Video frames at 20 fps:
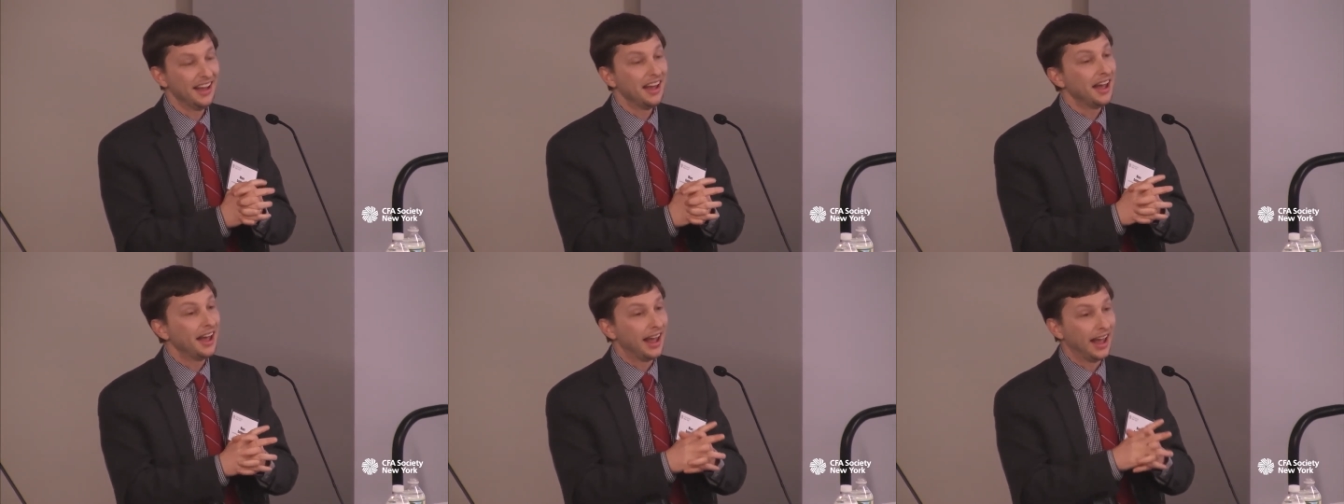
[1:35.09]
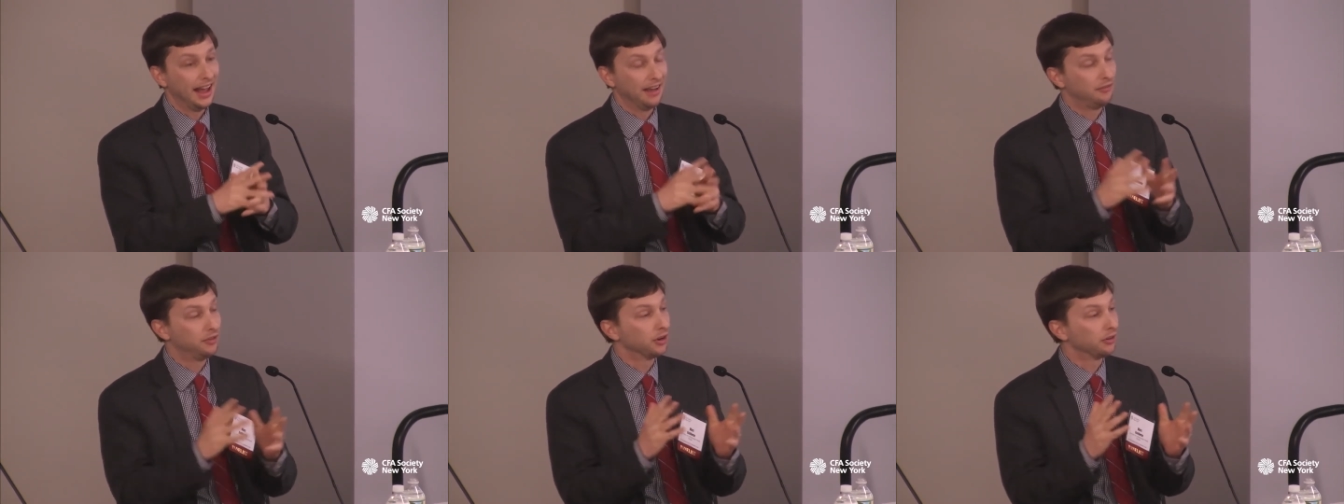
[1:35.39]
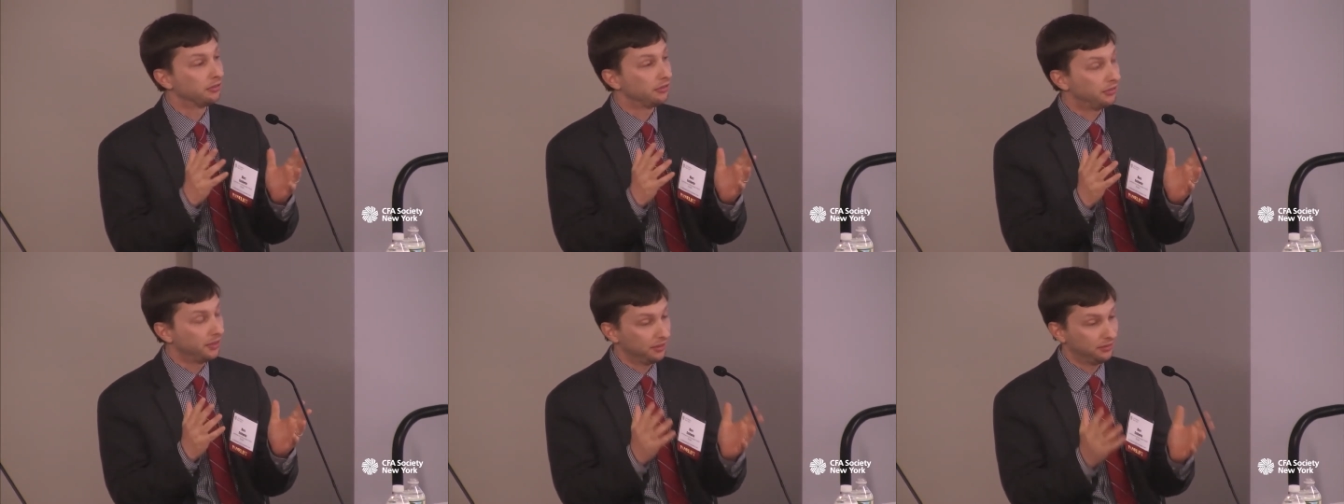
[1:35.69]
if you're
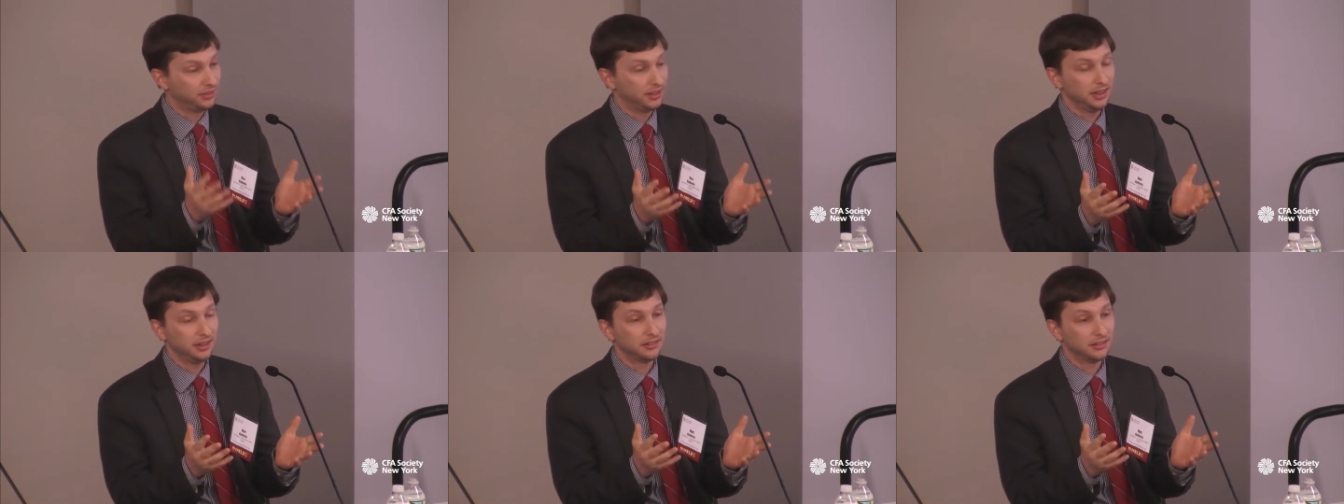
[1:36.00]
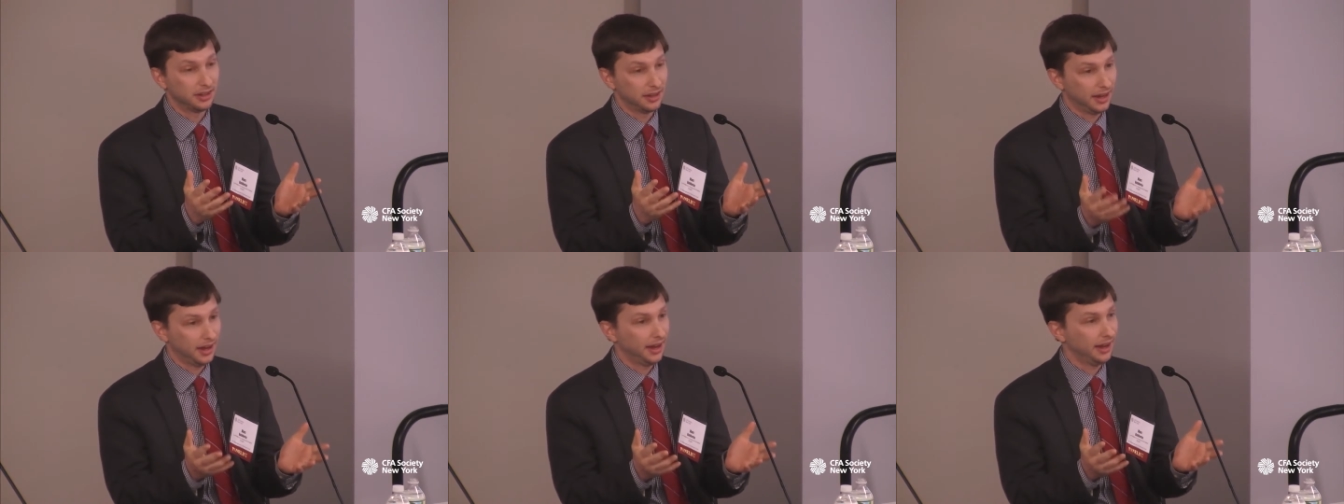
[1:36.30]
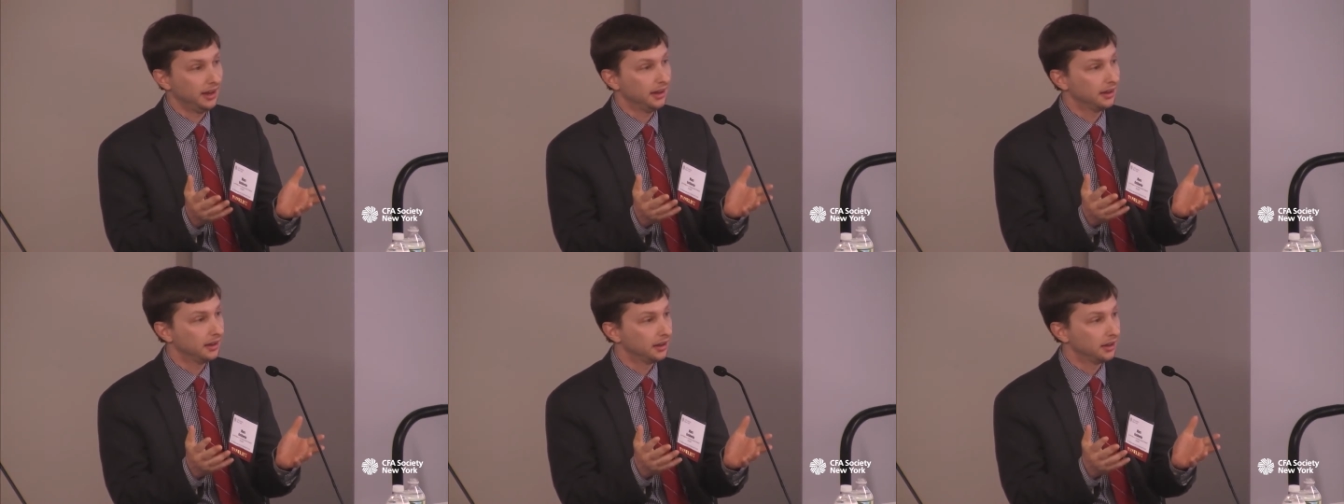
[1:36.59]
50
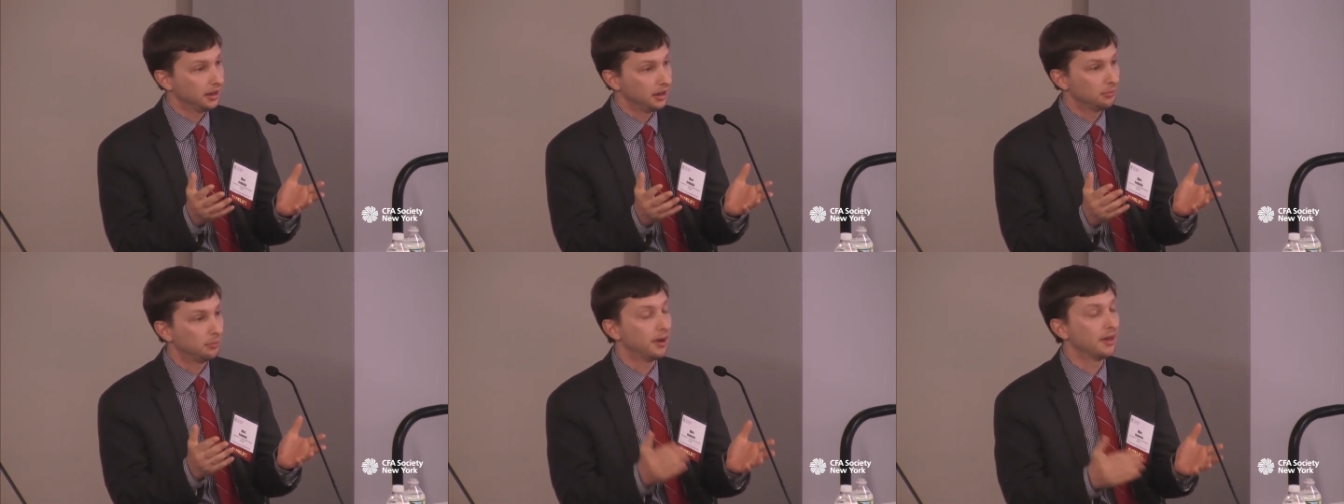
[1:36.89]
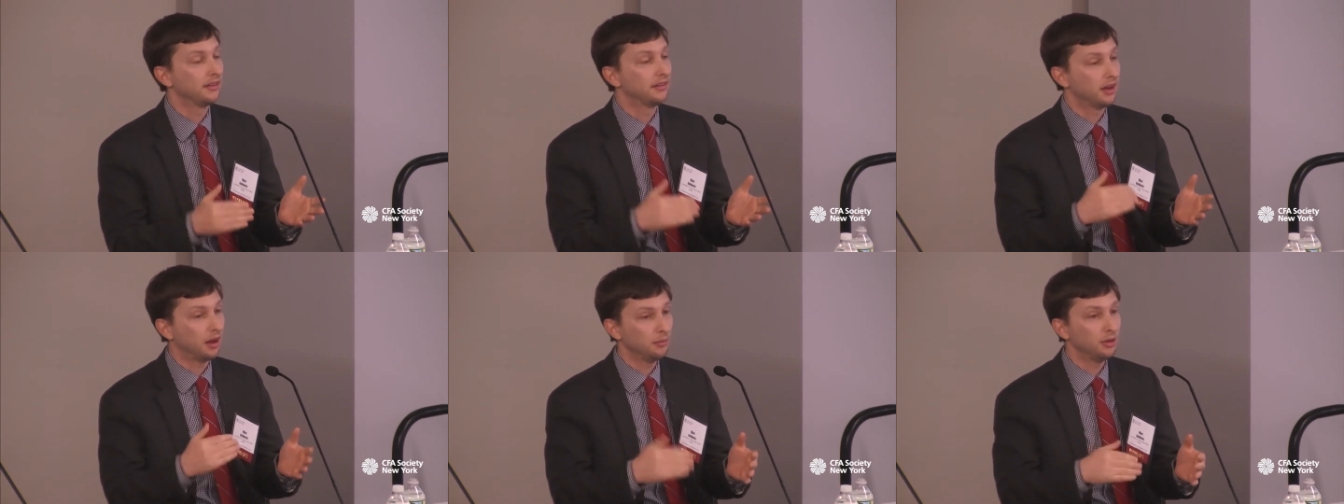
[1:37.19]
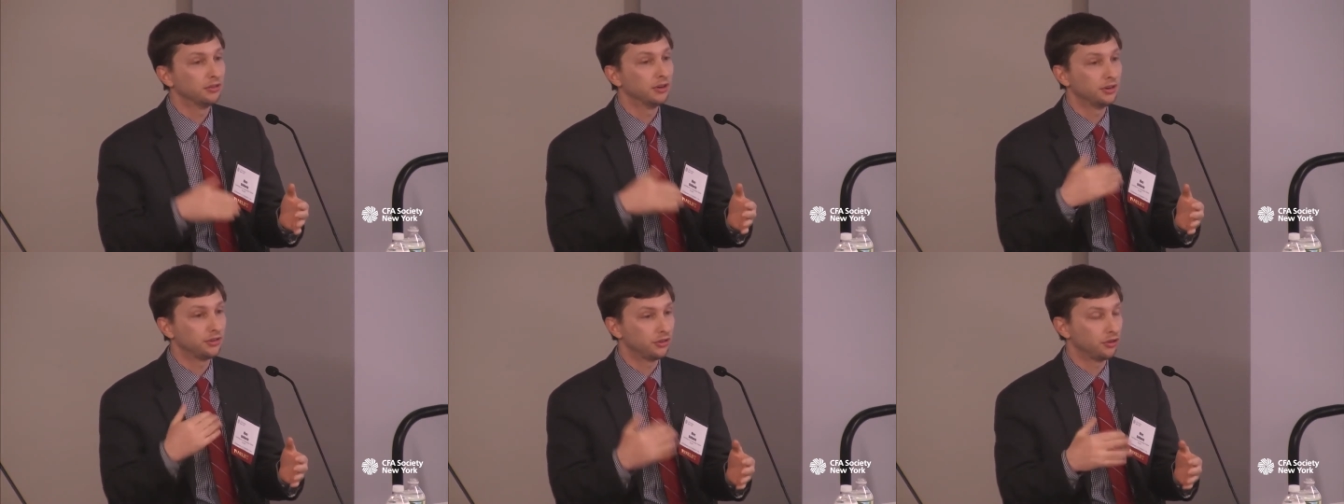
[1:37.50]
today, by the time you
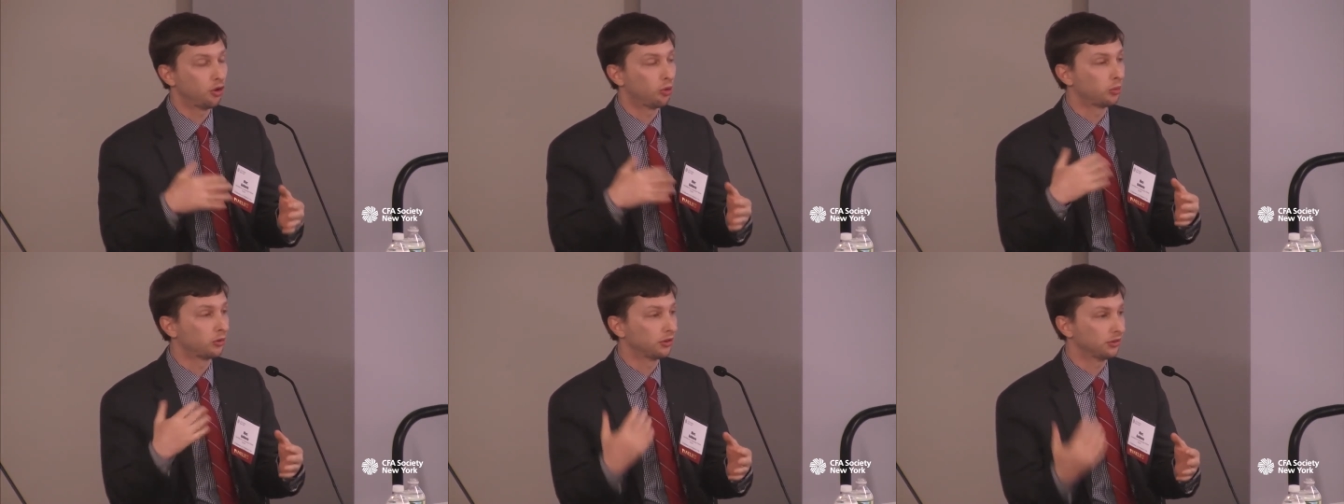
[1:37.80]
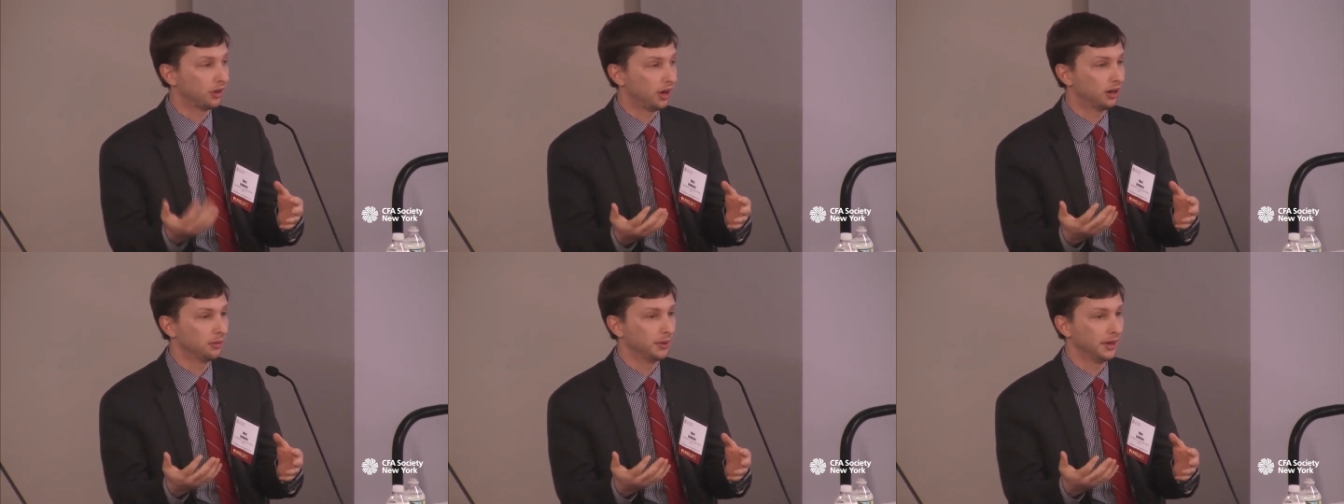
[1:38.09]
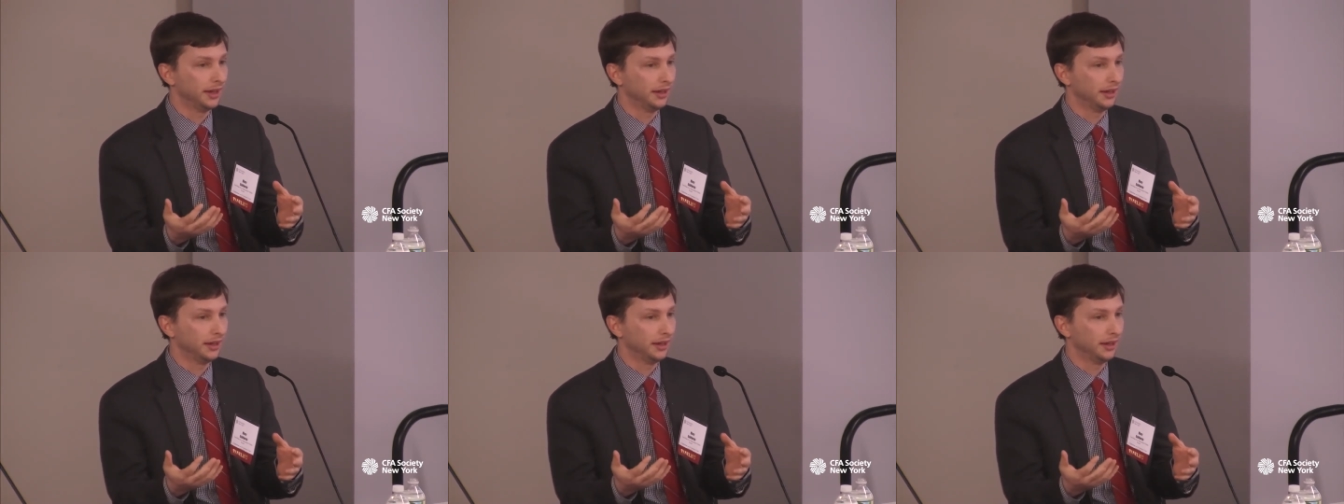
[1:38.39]
reach the normal retirement